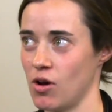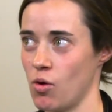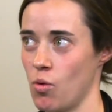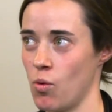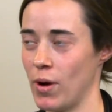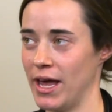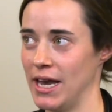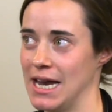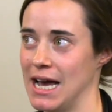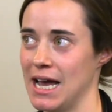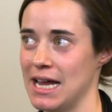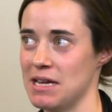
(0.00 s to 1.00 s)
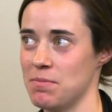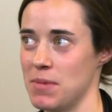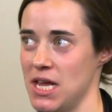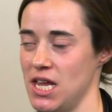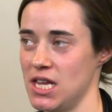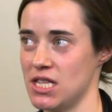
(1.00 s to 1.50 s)
when I am
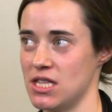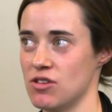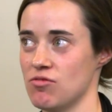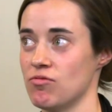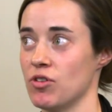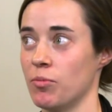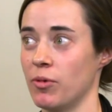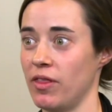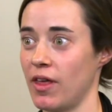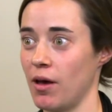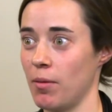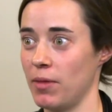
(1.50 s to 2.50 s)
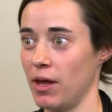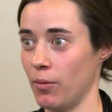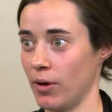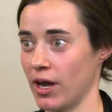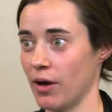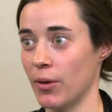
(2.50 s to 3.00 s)
in the room with them, they
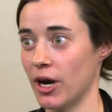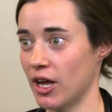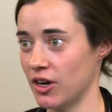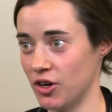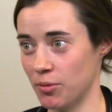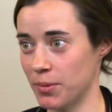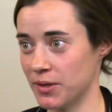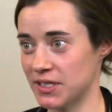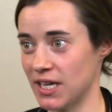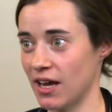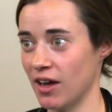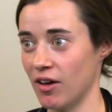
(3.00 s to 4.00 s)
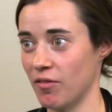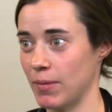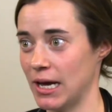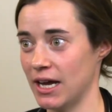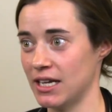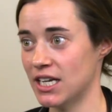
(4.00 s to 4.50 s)
will get 100% of
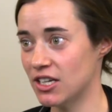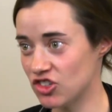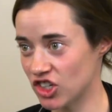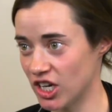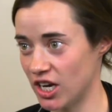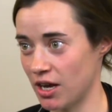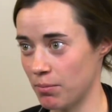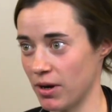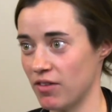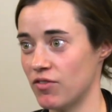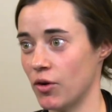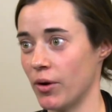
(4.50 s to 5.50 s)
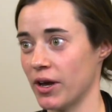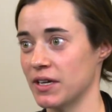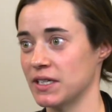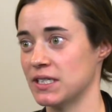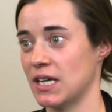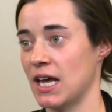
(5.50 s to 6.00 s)
my attention and my
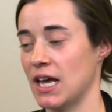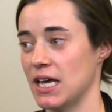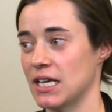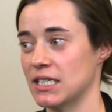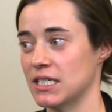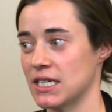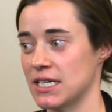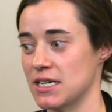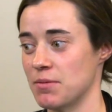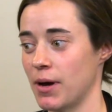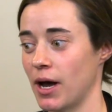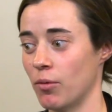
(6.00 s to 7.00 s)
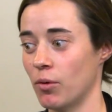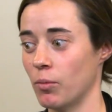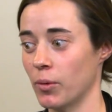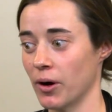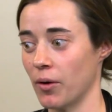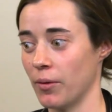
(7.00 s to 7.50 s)
focus, and um, I will
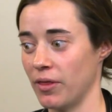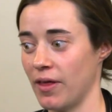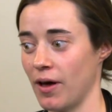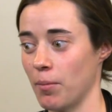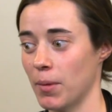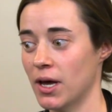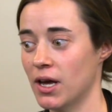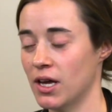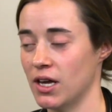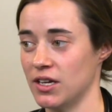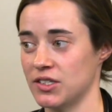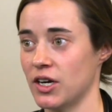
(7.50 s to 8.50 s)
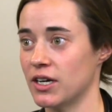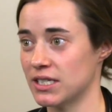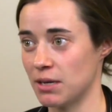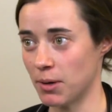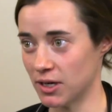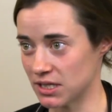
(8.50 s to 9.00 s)
work with them as hard as
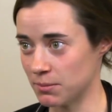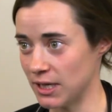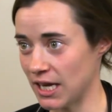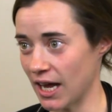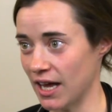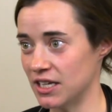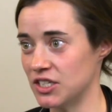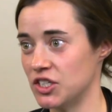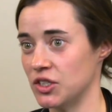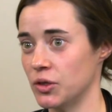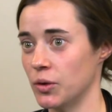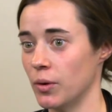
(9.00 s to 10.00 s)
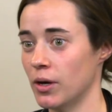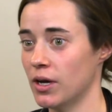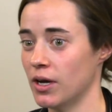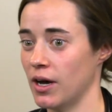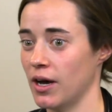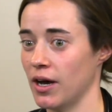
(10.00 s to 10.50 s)
I possibly can to
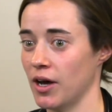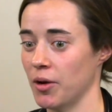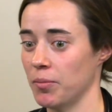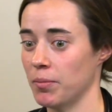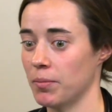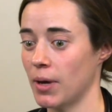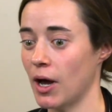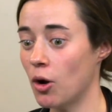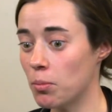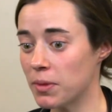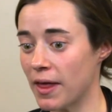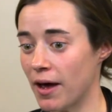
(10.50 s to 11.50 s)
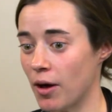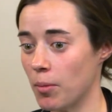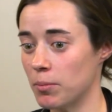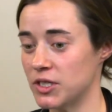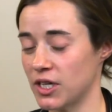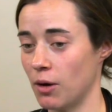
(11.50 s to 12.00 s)
um, help
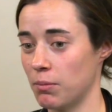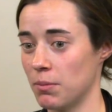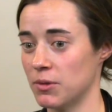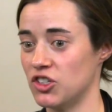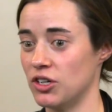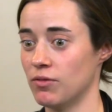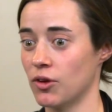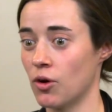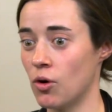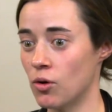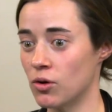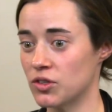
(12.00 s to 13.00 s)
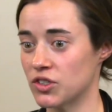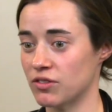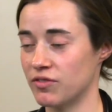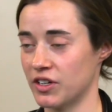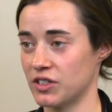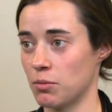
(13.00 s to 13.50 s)
them, to help them achieve their goals or
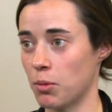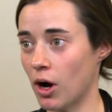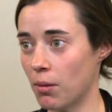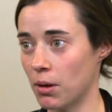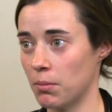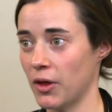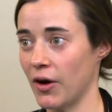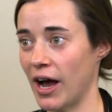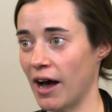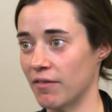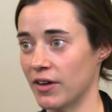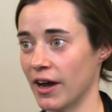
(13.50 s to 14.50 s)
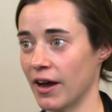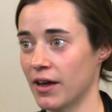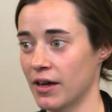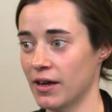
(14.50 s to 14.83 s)
fix the problem they're having.